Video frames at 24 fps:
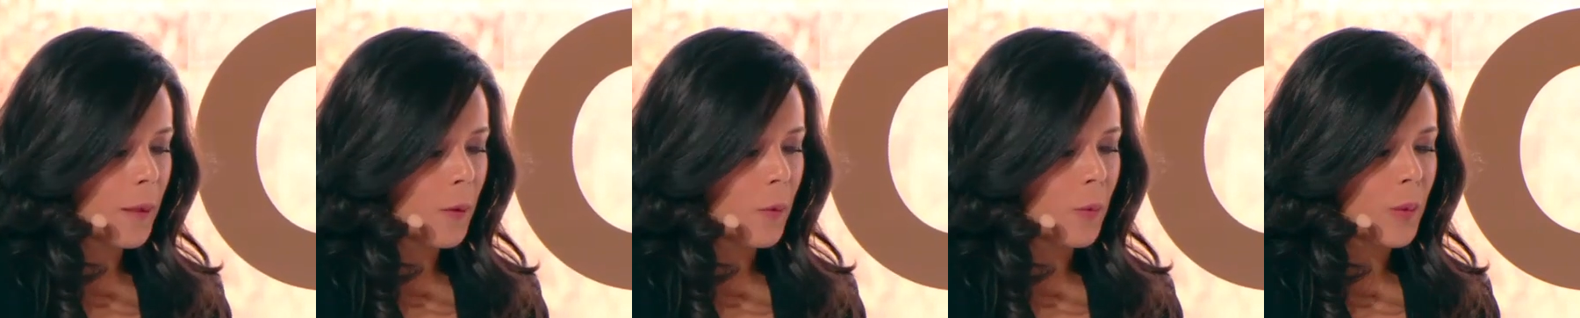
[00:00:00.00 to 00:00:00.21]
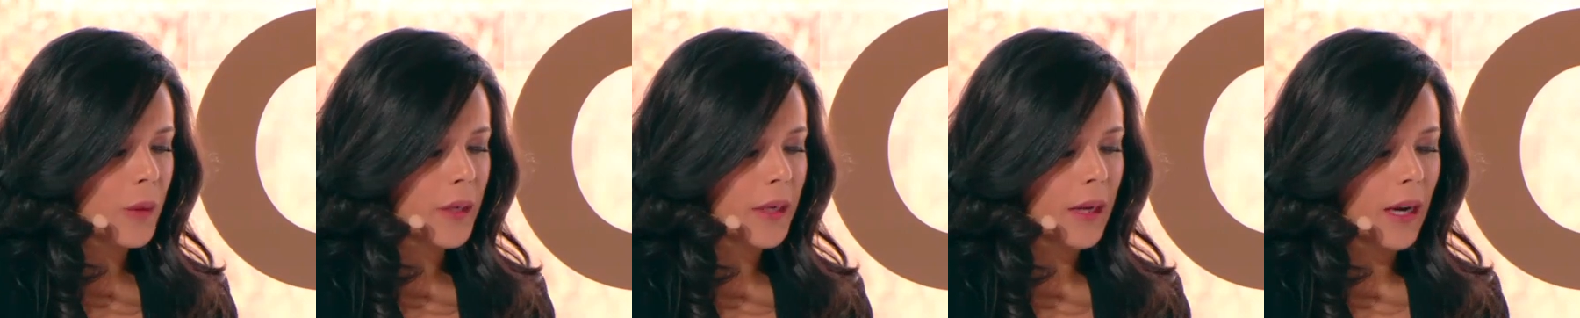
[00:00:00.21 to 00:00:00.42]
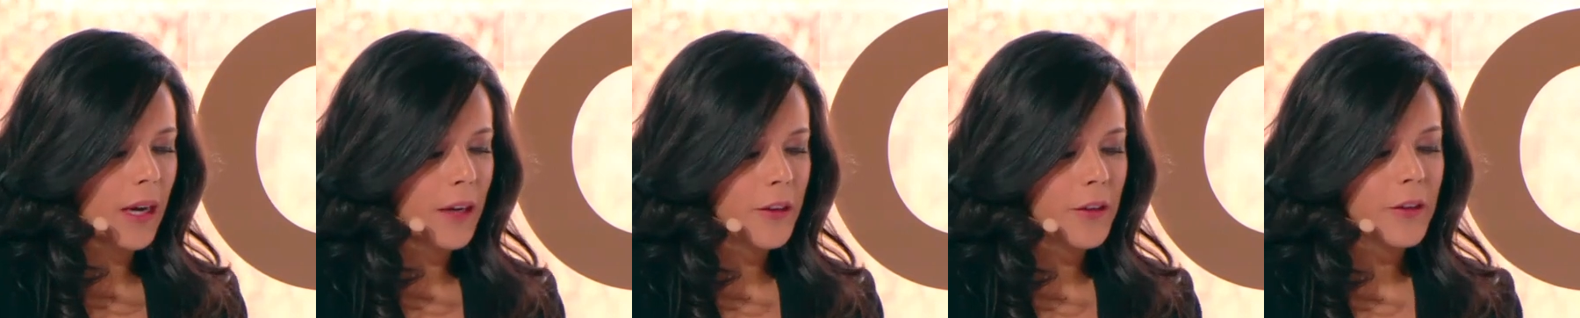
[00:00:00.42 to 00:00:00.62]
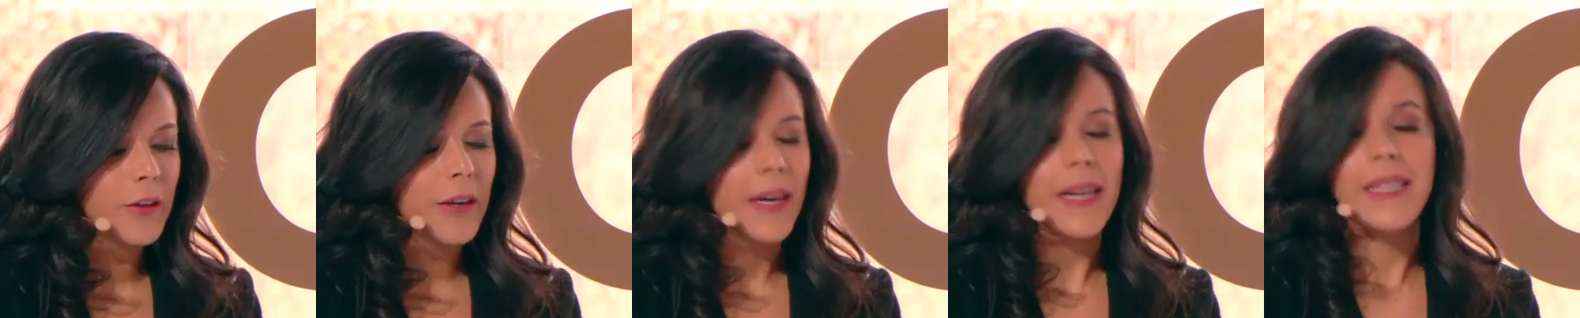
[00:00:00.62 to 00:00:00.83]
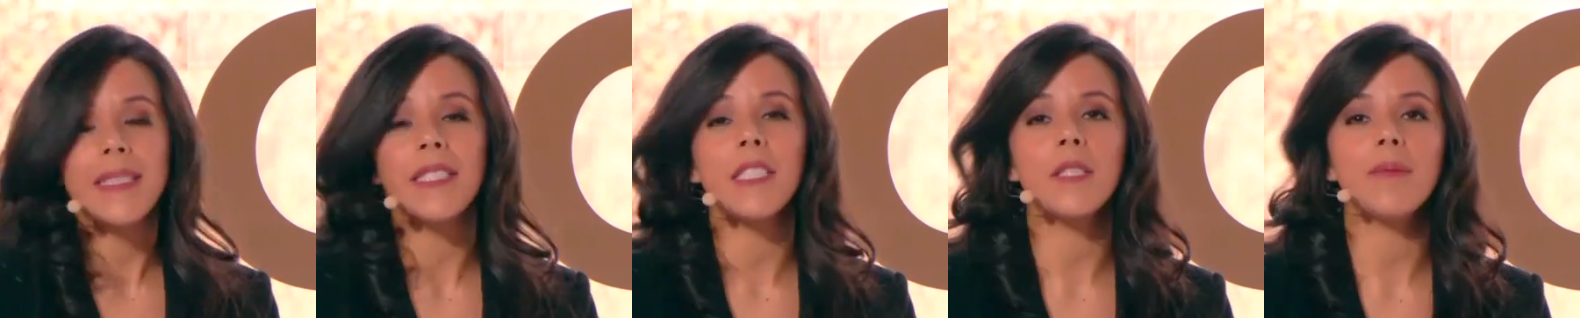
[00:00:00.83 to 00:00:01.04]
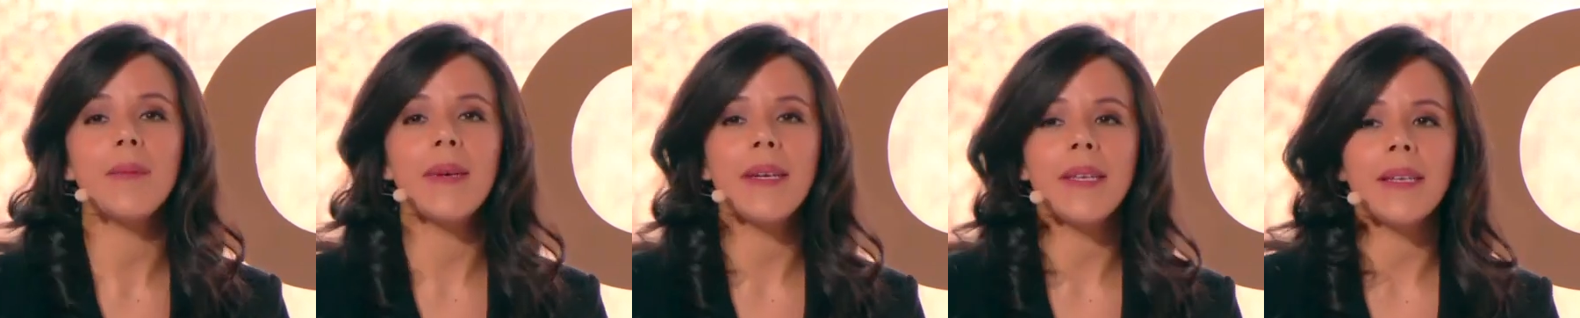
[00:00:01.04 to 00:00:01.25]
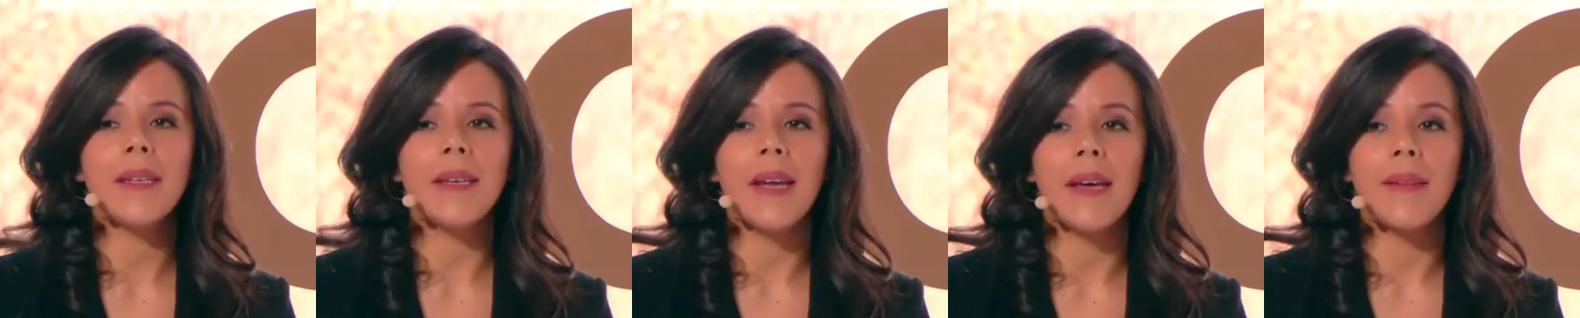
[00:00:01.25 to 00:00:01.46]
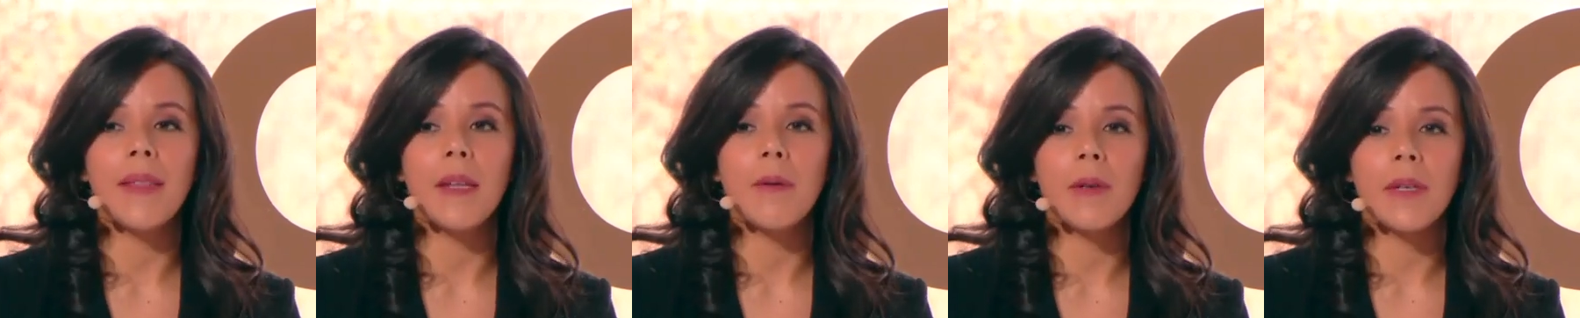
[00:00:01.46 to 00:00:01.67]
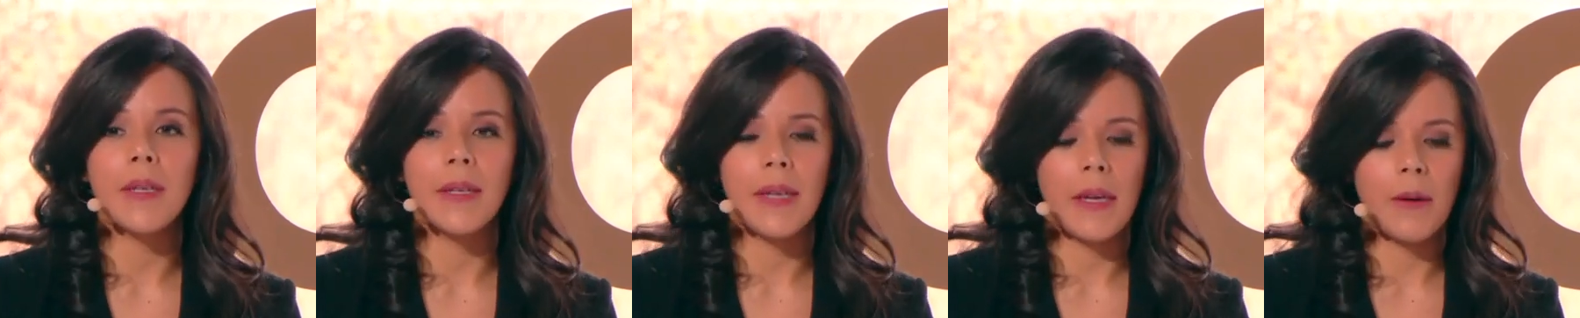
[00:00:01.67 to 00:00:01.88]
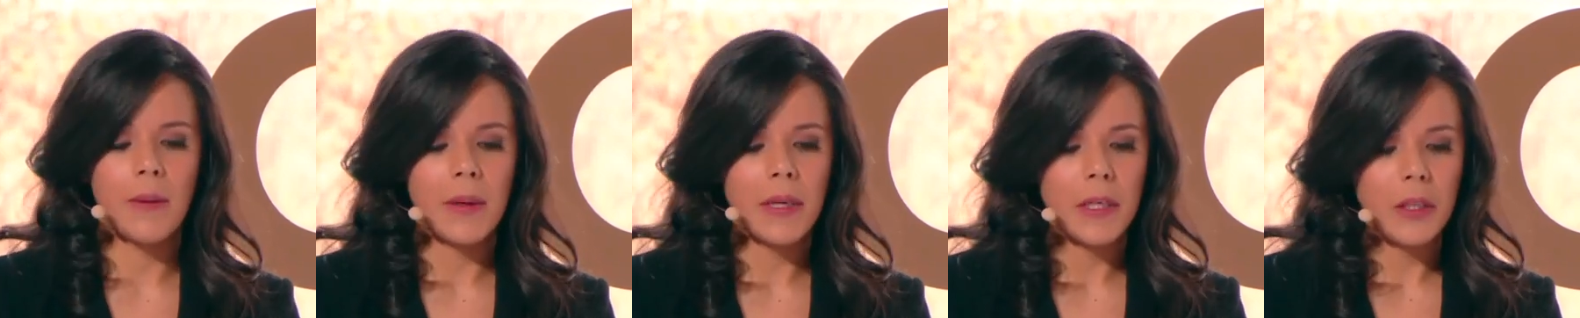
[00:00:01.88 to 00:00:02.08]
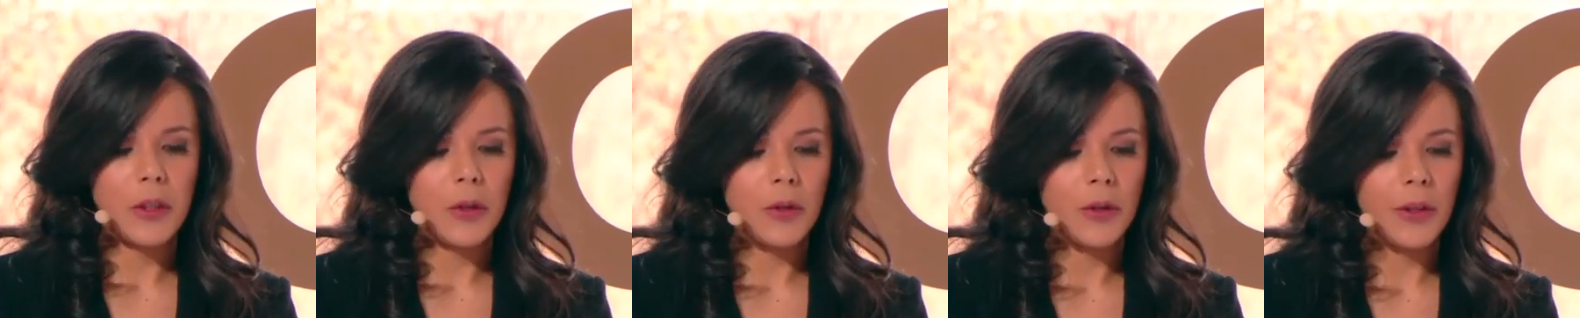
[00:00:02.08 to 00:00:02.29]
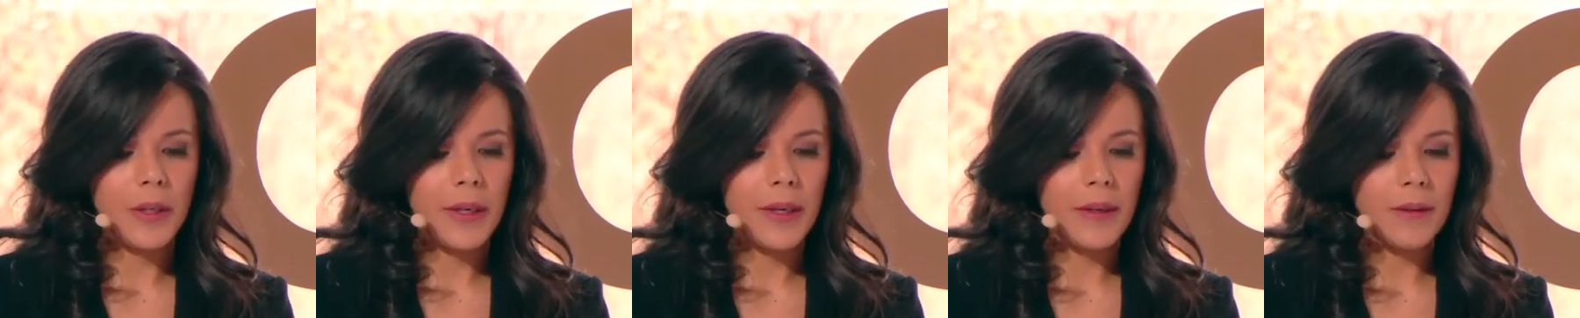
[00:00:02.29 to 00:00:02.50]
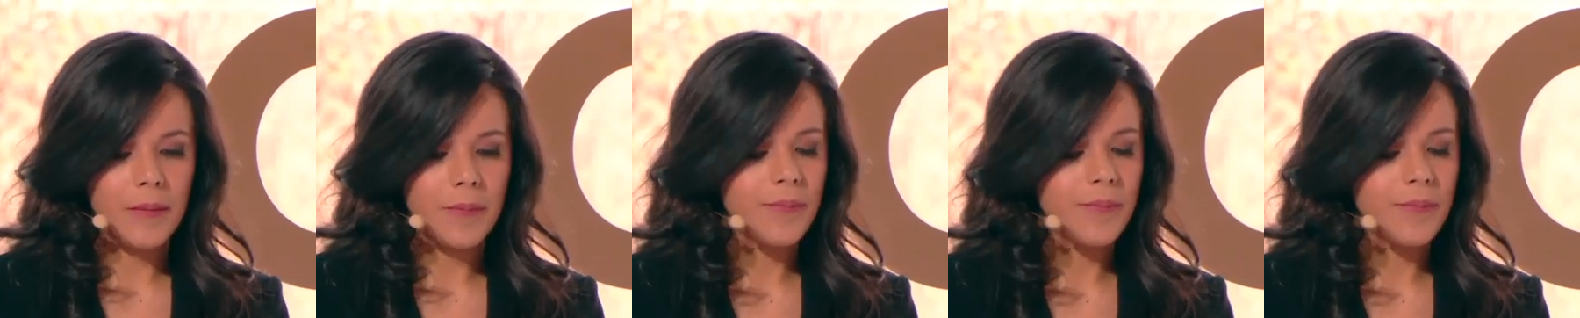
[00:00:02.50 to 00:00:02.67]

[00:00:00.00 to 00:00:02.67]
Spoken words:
were underestimated and they were ignored.